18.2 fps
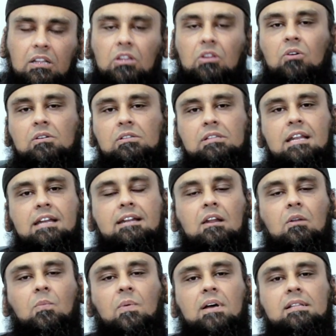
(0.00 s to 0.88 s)
Those
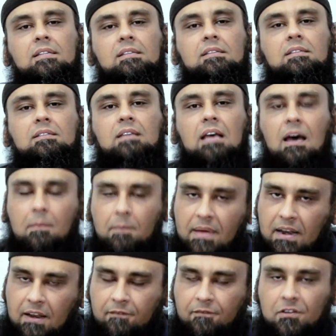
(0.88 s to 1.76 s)
little ones are
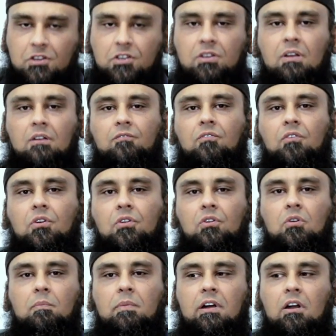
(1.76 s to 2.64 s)
beneficial for
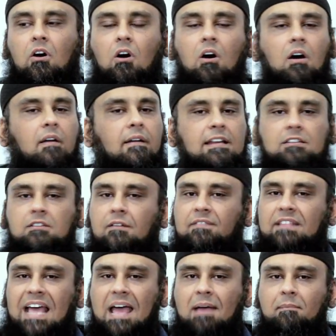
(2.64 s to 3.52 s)
you. But all rest
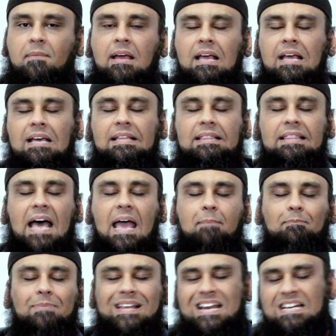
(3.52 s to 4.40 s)
of them,
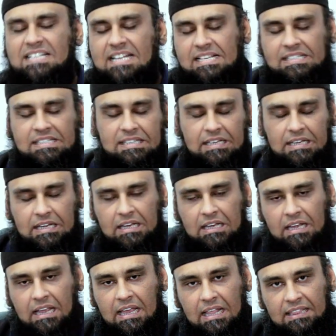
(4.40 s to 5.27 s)
liabilities.
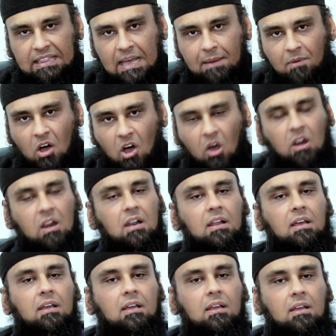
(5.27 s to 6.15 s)
Kill them
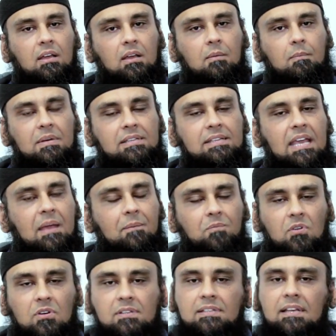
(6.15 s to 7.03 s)
all. But
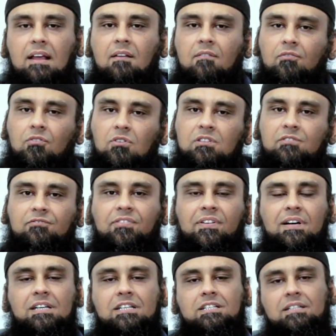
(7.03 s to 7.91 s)
keep yourself those
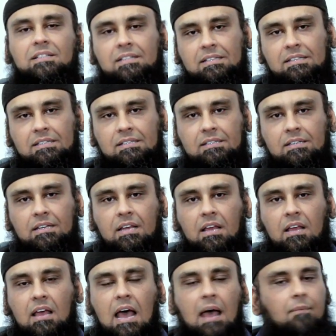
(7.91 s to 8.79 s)
virgins.
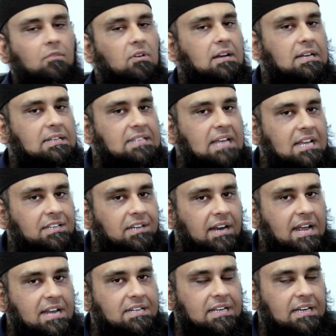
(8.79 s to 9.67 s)
I'm not
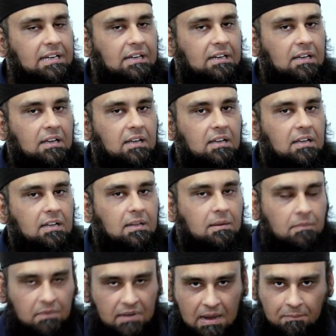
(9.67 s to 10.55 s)
exaggerating.
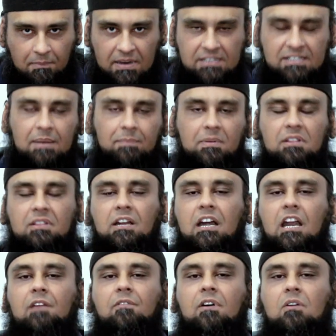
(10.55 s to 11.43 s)
Numbers chapter
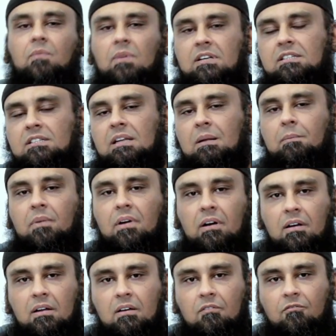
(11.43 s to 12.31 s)
thirty-one, verse
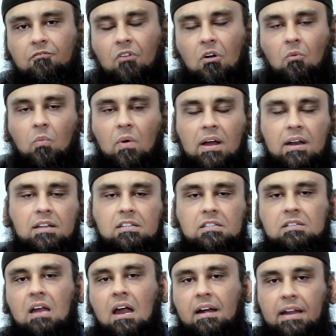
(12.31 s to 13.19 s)
number from one
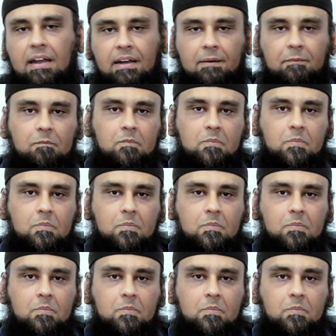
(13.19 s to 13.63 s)
started.